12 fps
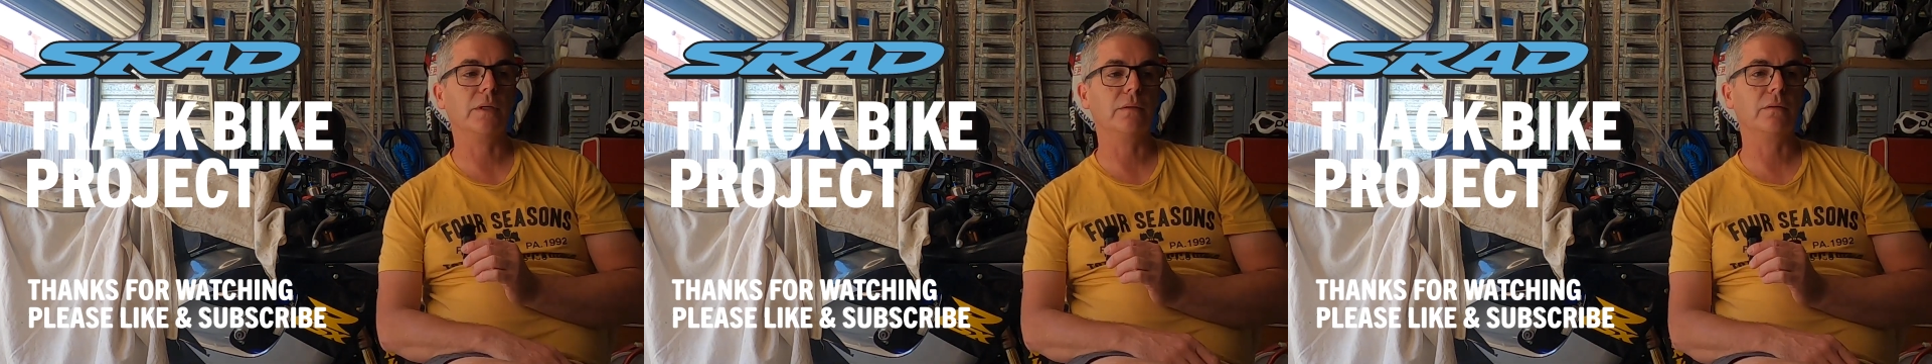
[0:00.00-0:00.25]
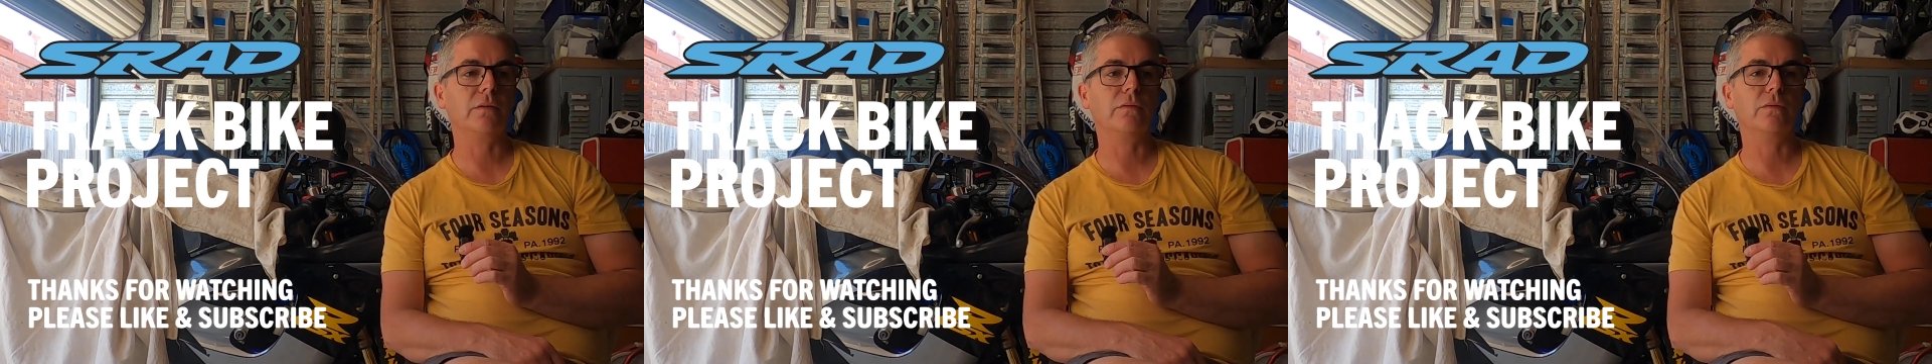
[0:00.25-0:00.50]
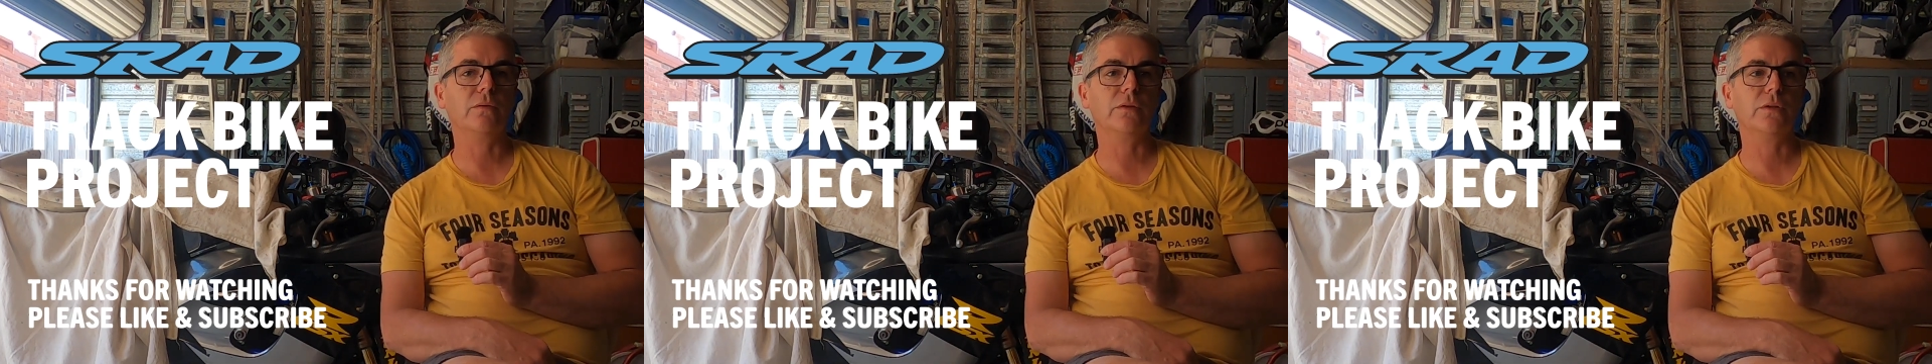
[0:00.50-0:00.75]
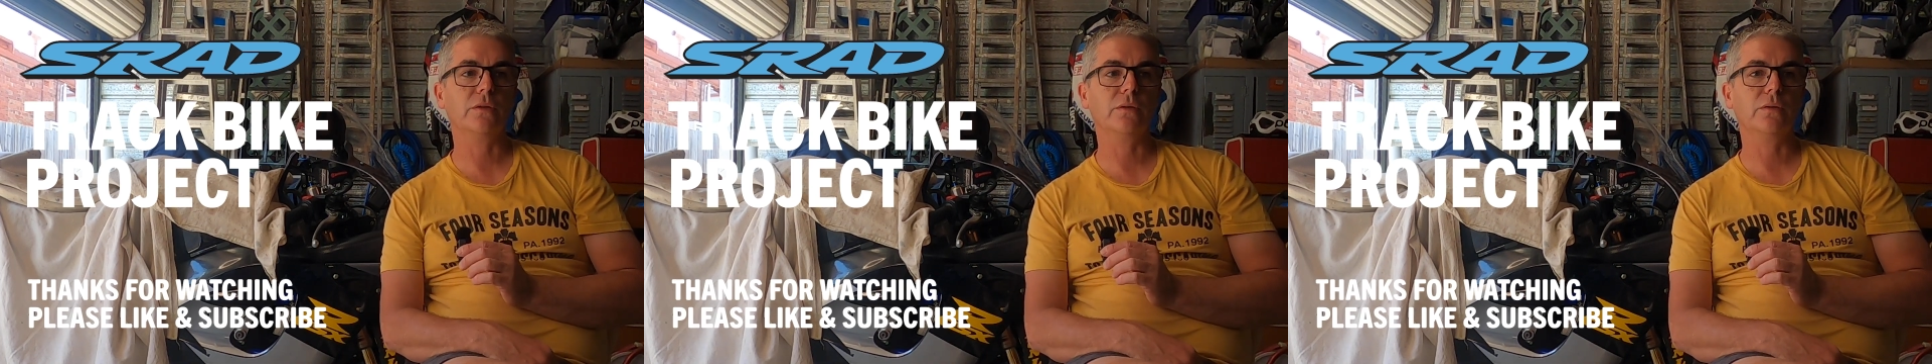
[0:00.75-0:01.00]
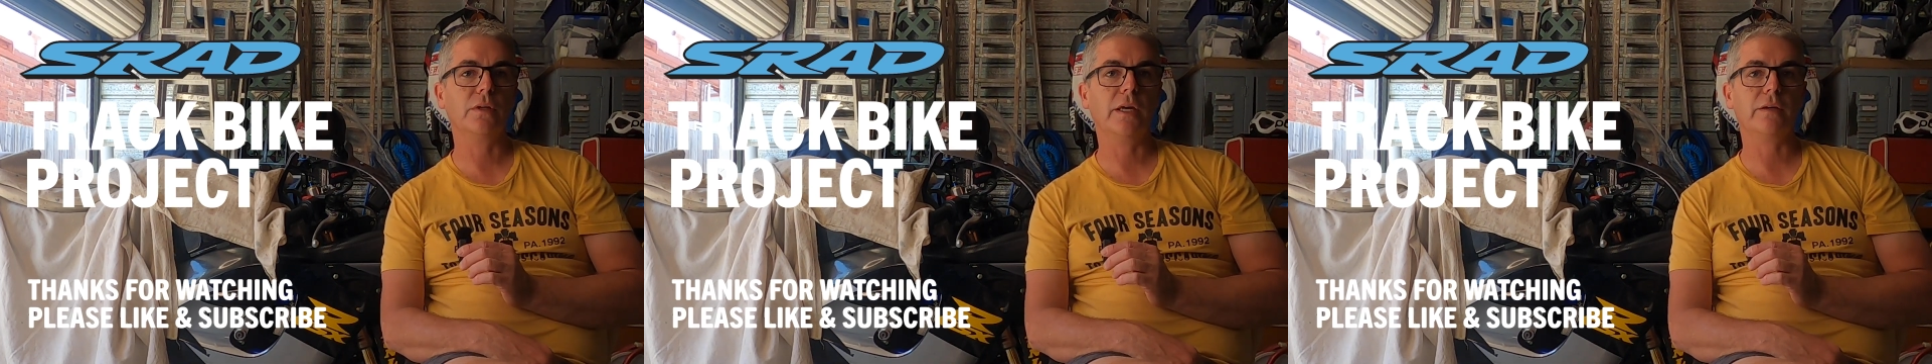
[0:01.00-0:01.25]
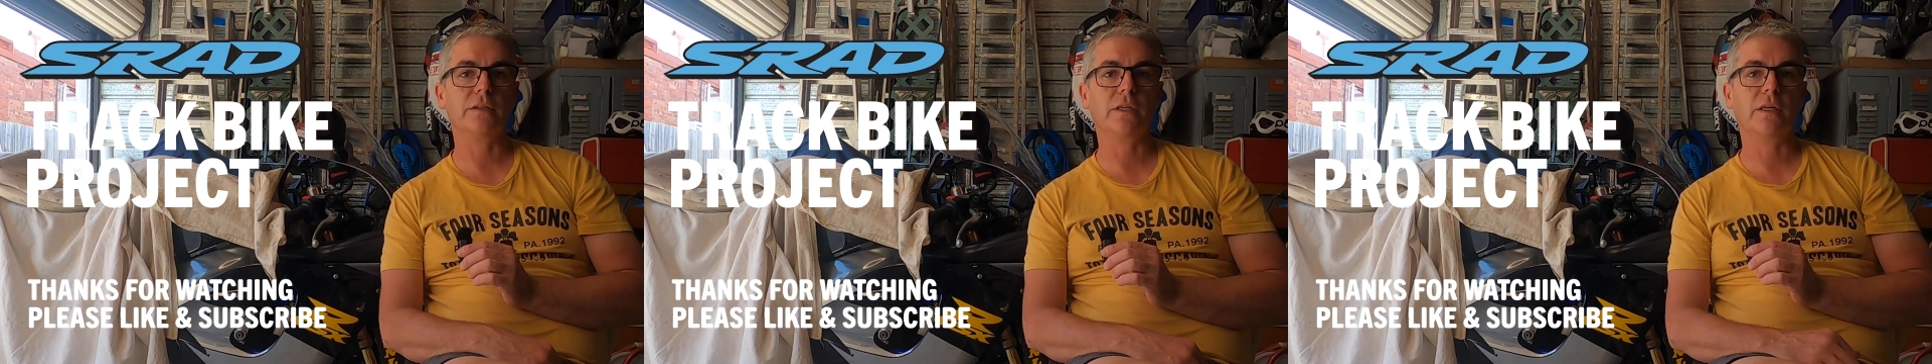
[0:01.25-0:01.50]
Looking forward to
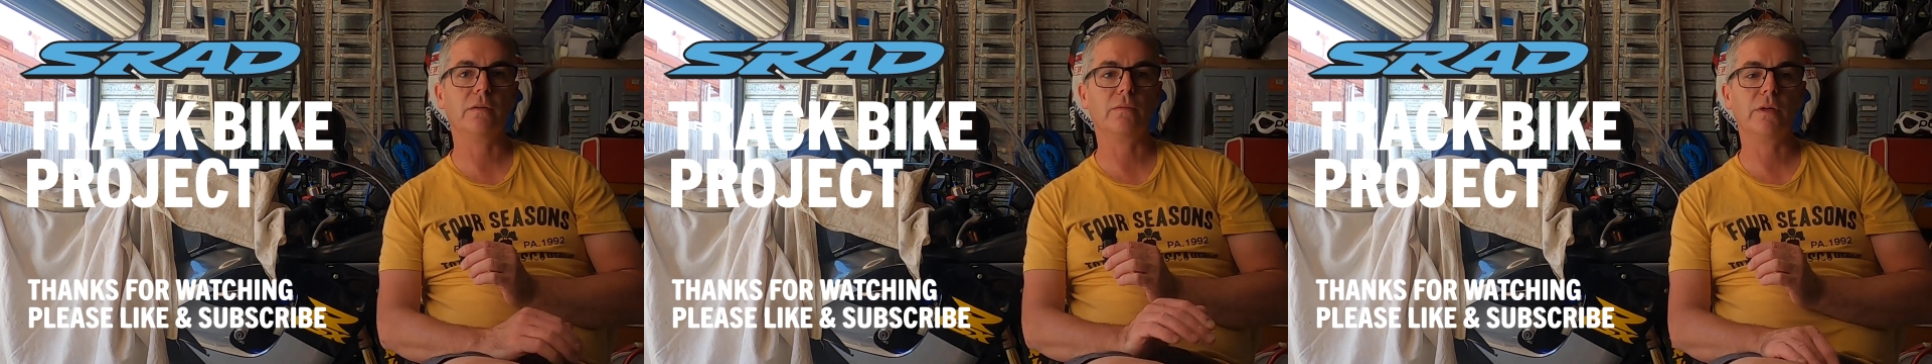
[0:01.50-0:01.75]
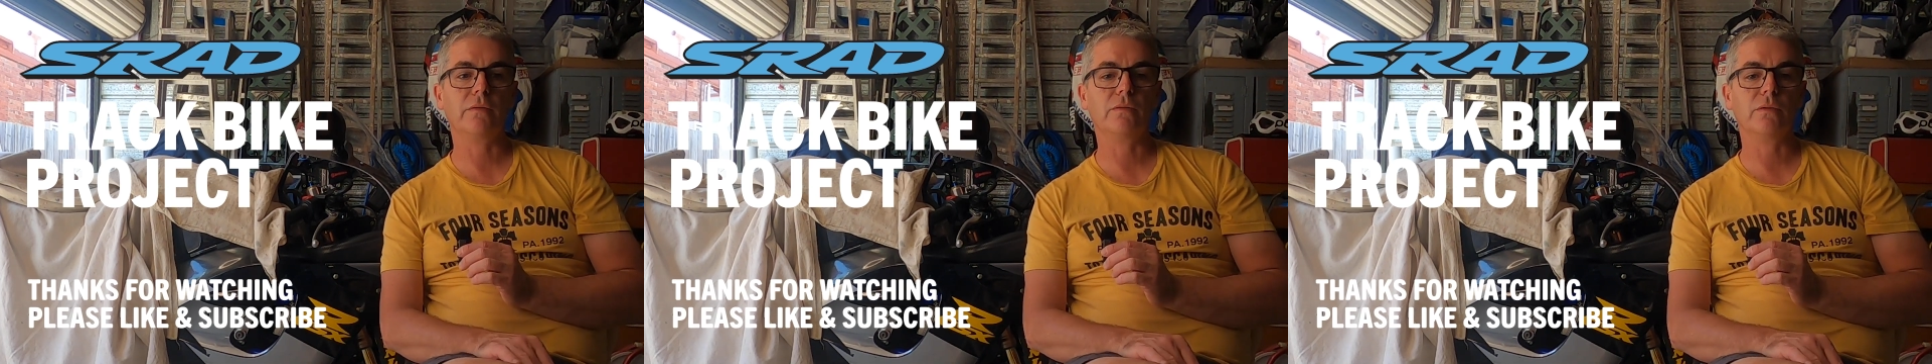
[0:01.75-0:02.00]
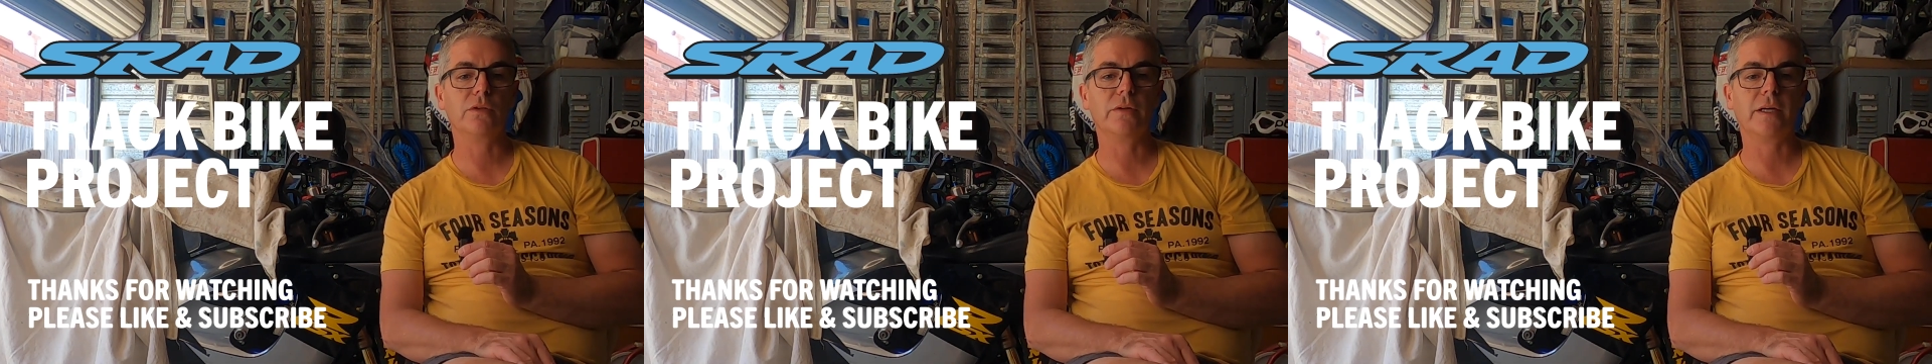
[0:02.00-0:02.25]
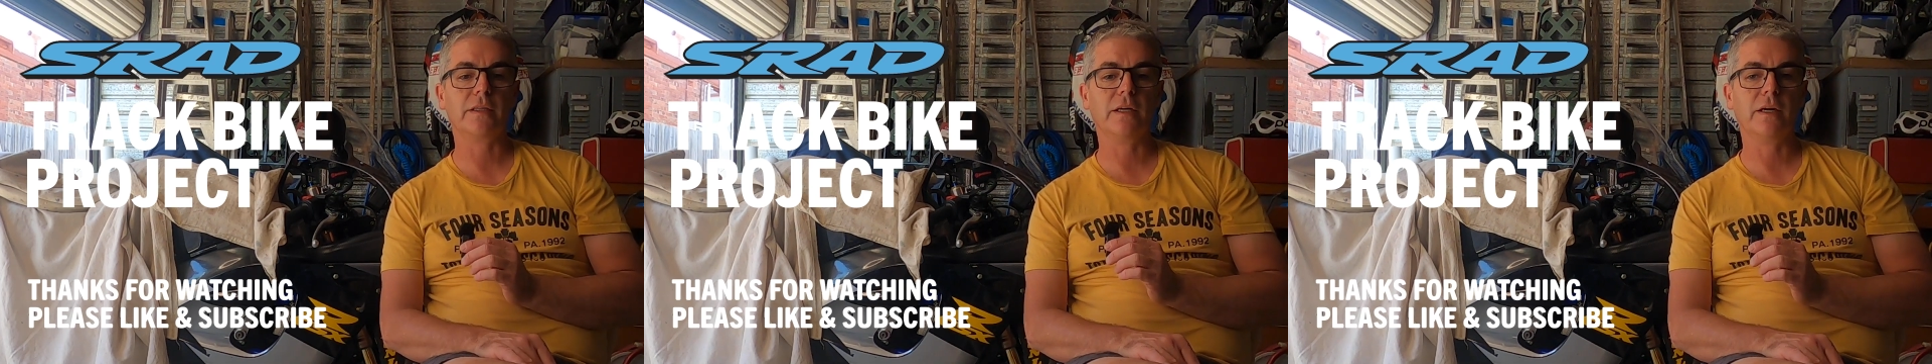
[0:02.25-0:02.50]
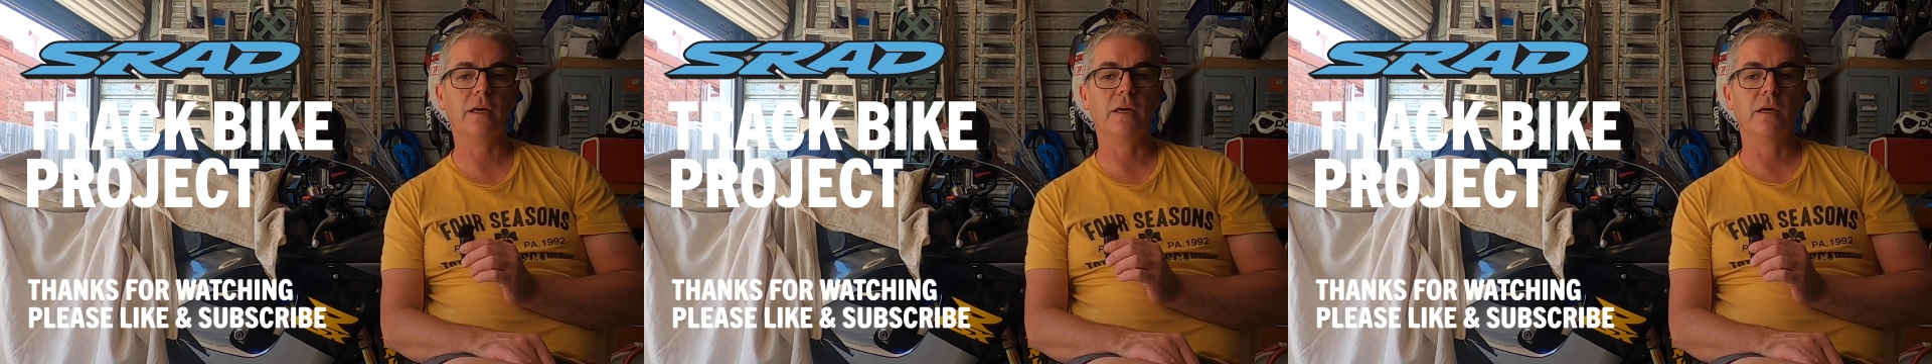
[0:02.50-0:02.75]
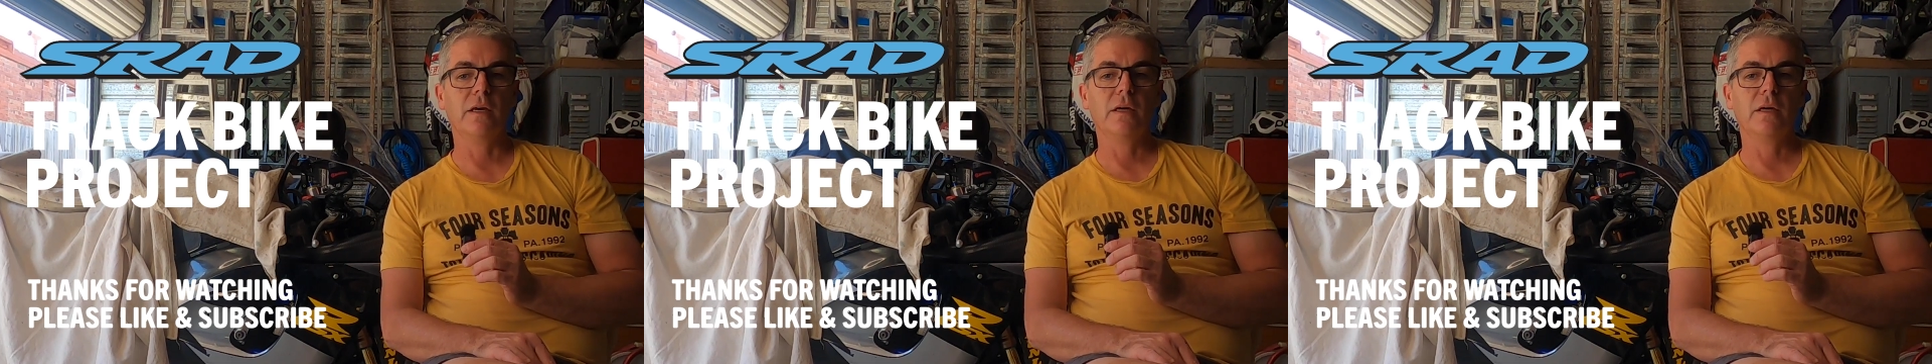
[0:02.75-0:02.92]
now just getting ready for track day